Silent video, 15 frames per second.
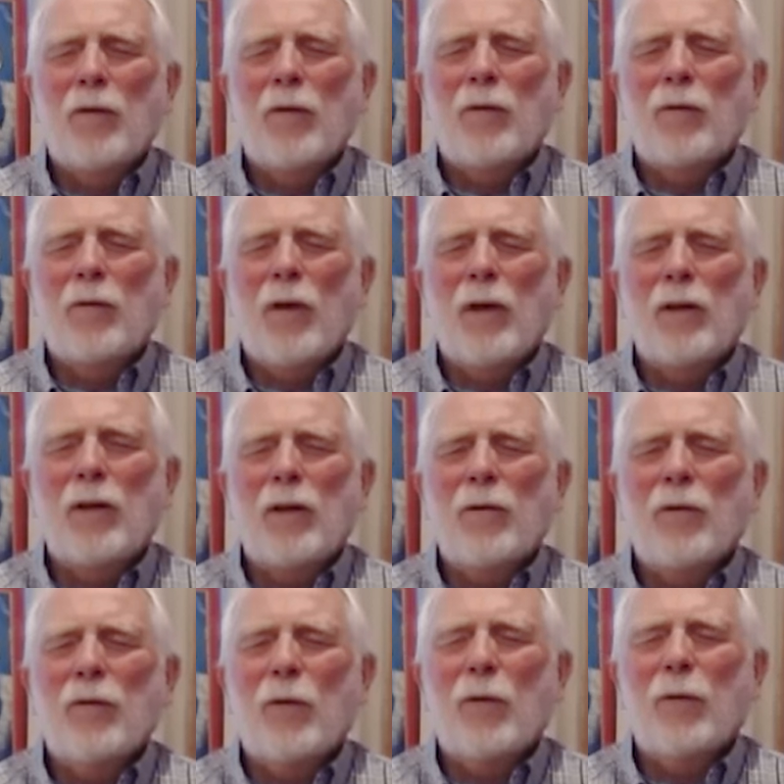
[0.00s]
the sun is
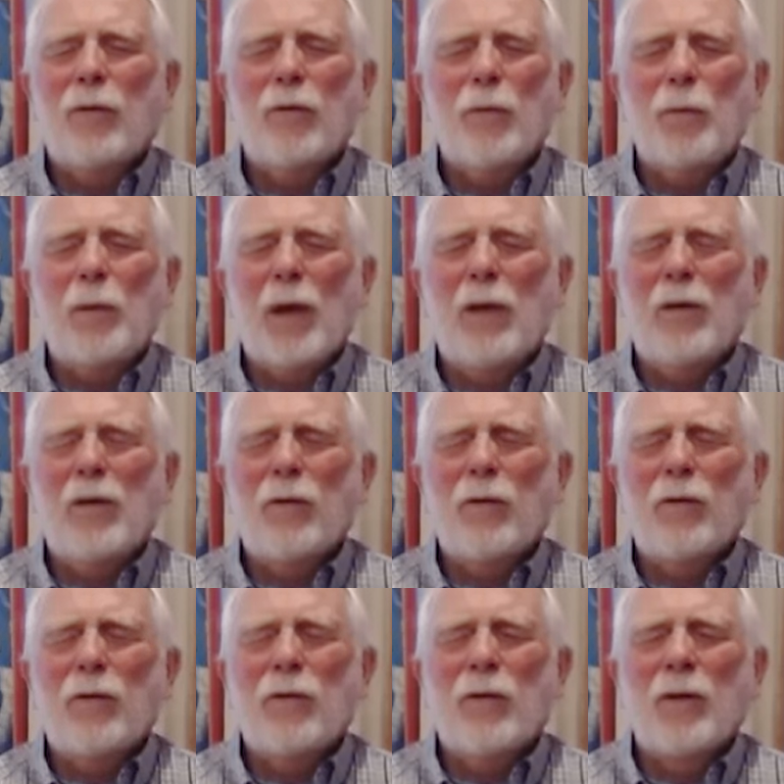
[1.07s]
so
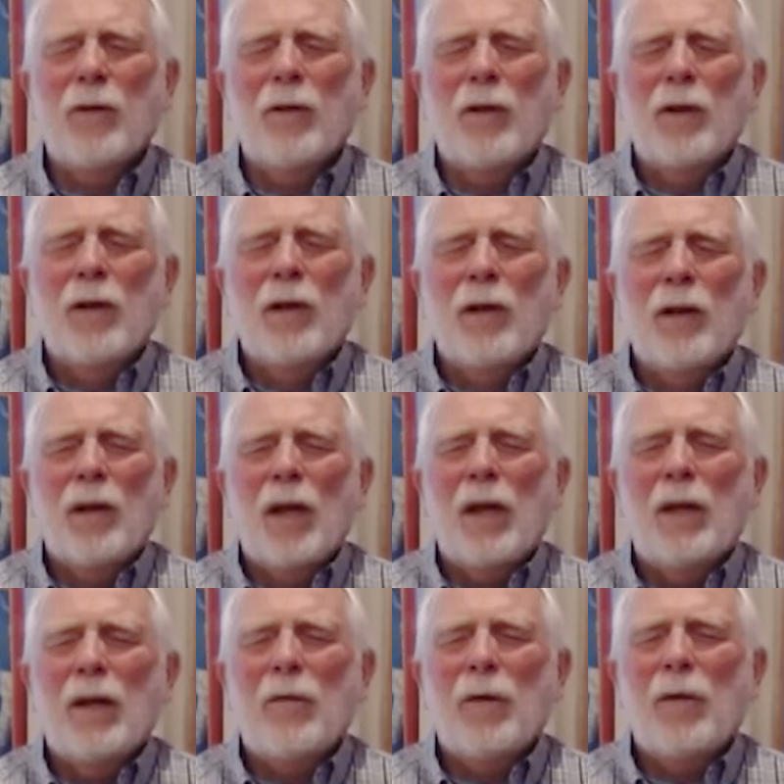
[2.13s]
stupendous. And
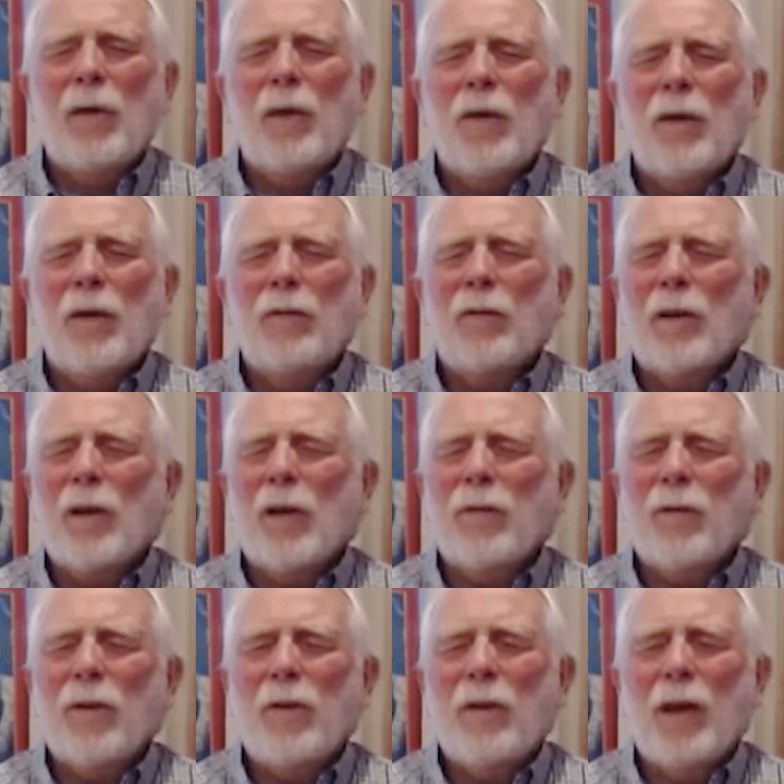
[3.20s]
everything that is less
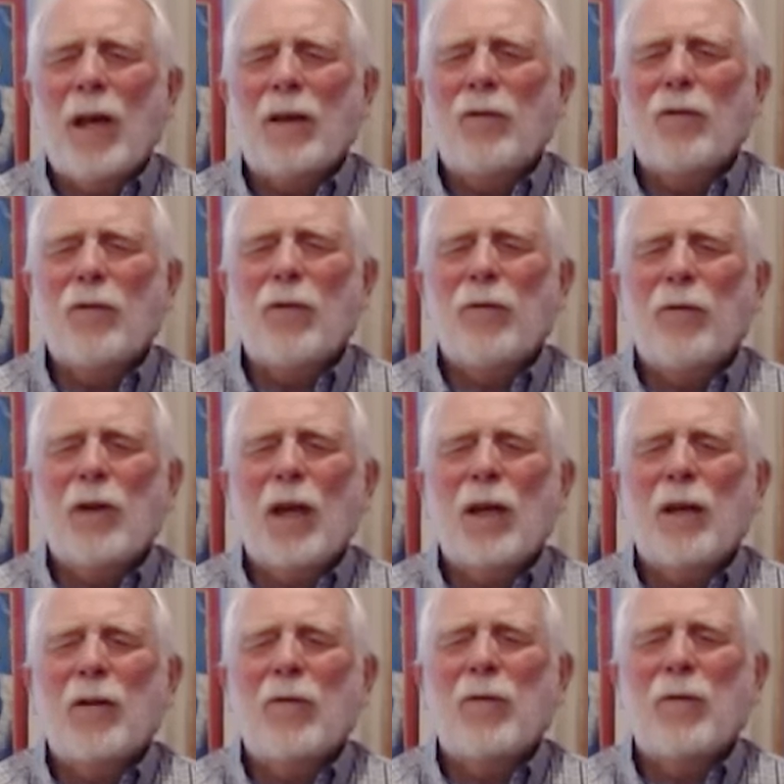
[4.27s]
than that just kind
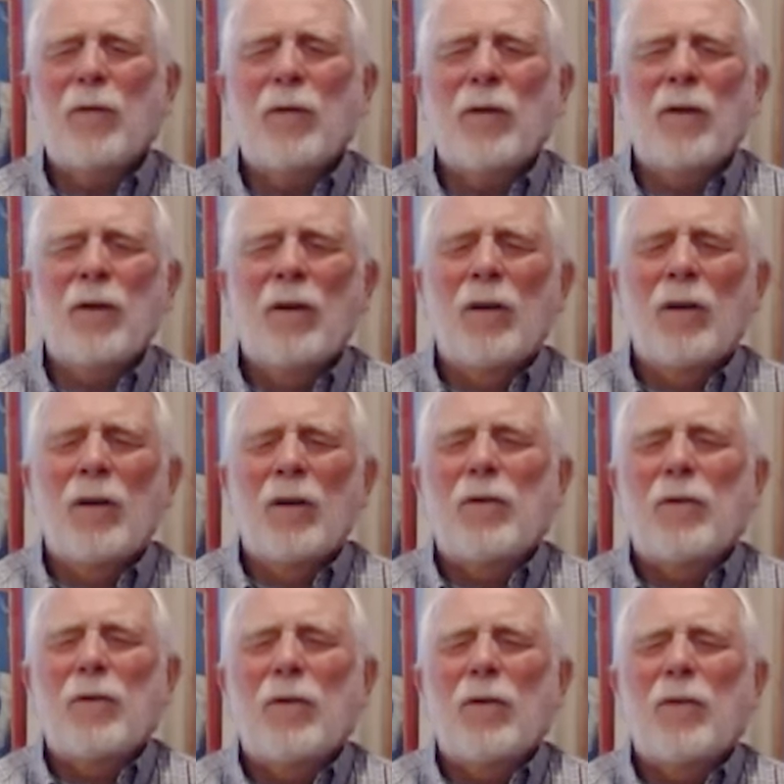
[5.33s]
of
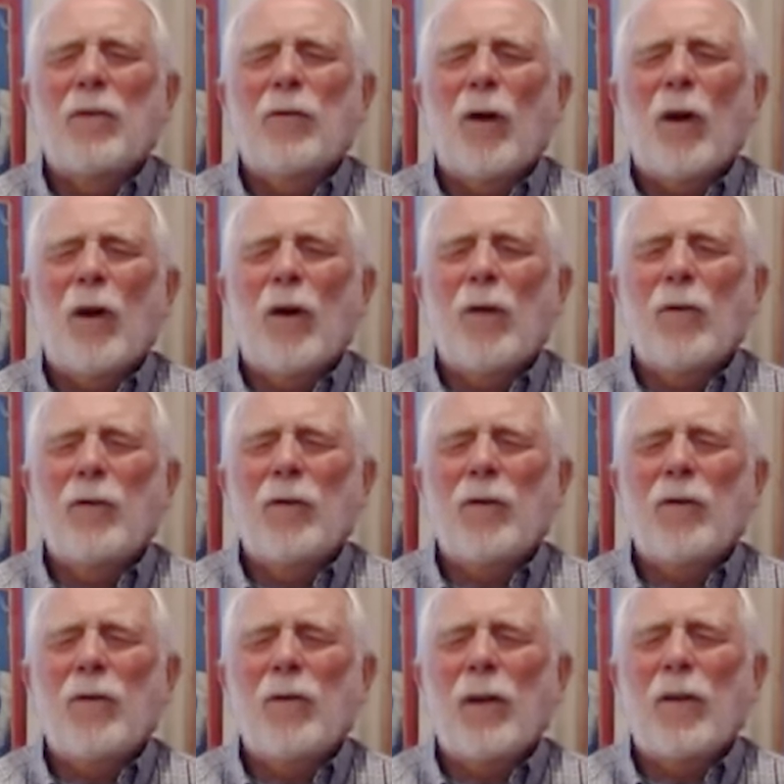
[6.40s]
dissolves
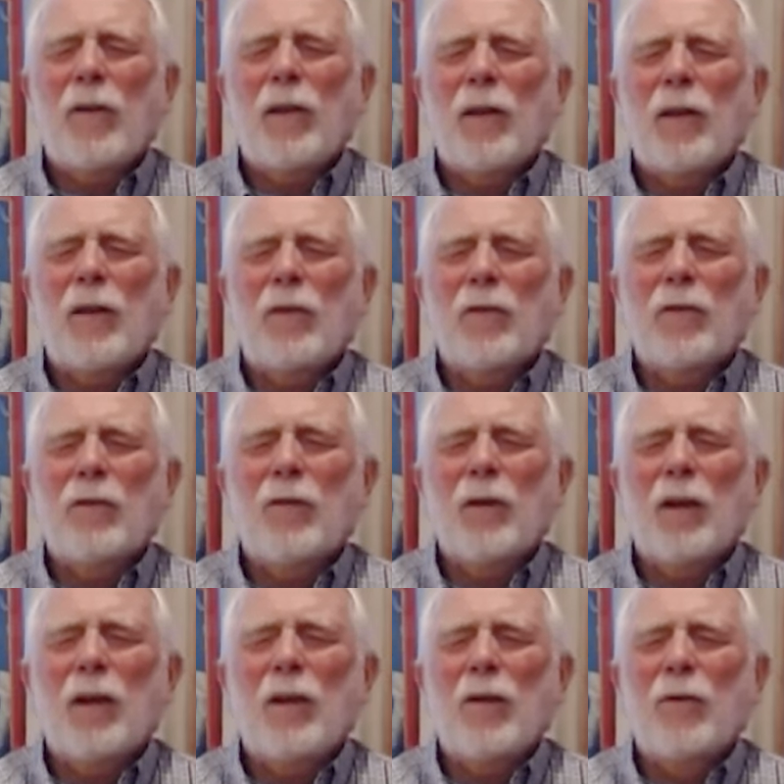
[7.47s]
into nothingness
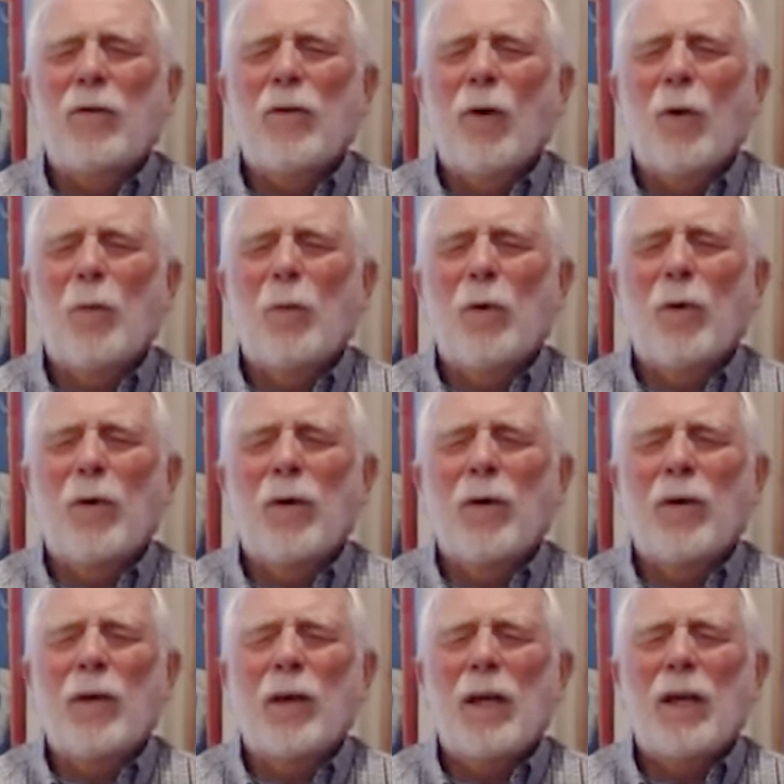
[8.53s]
and is no more
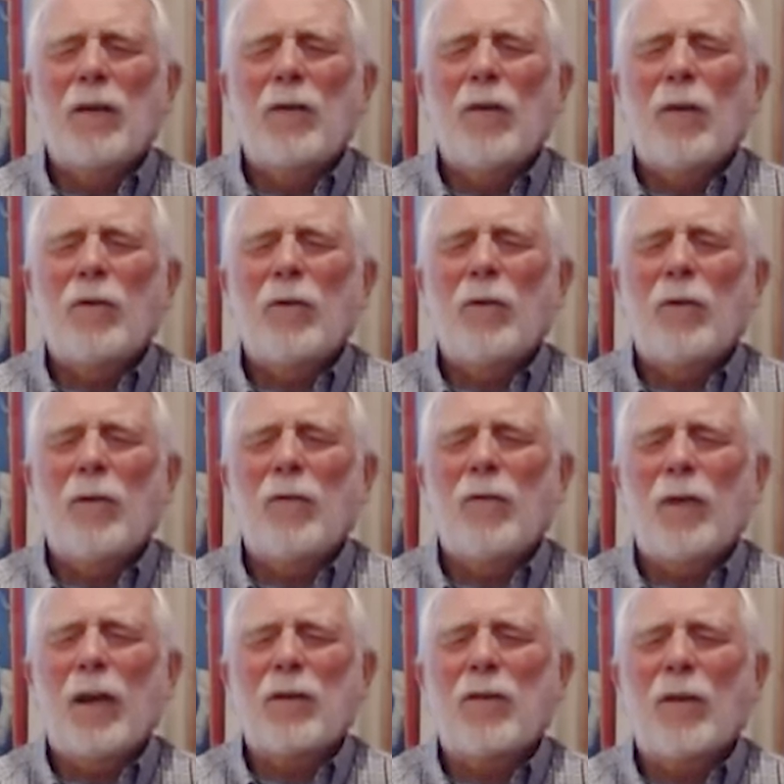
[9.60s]
and doesn't
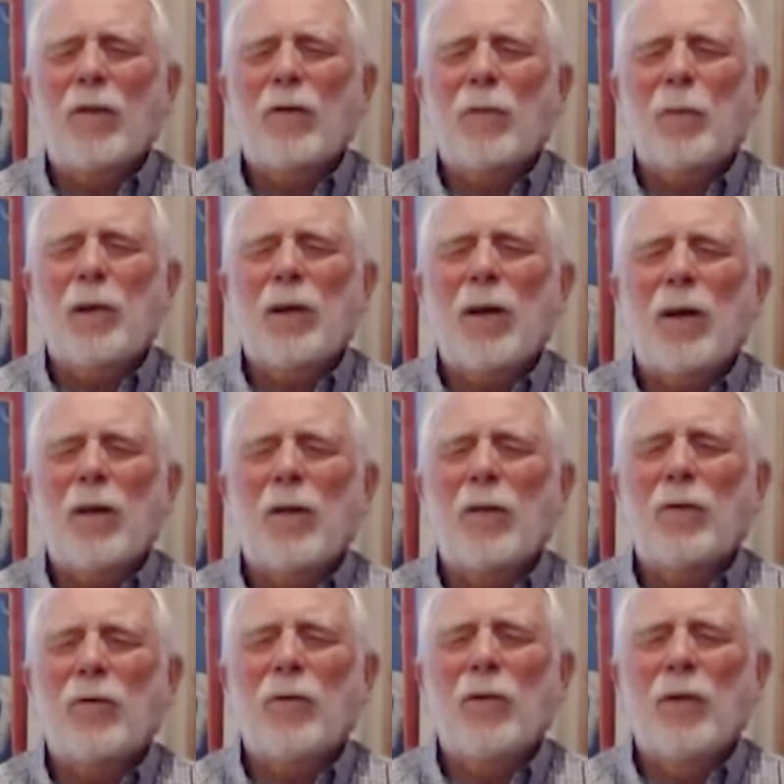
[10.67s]
affect us
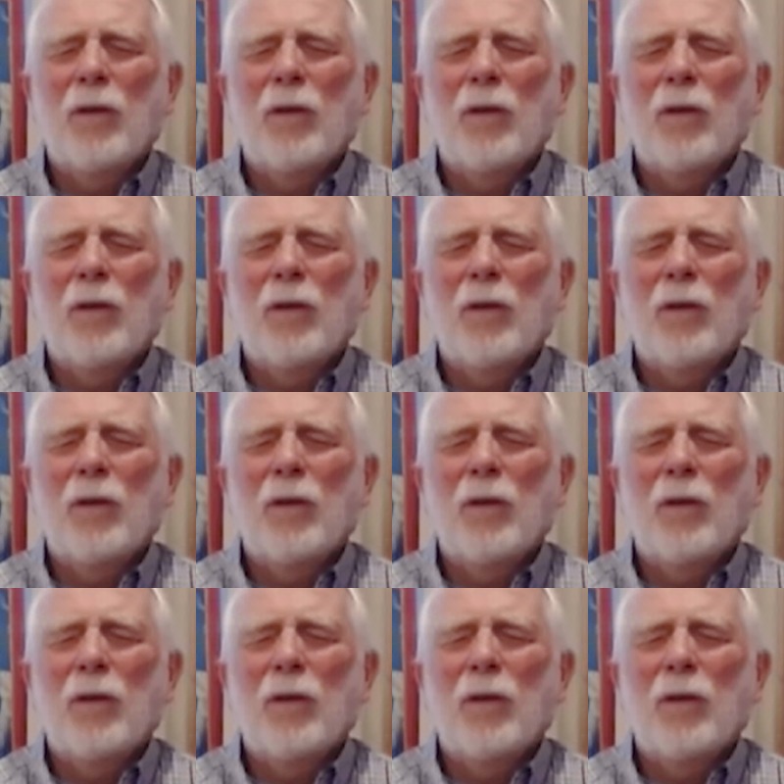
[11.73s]
because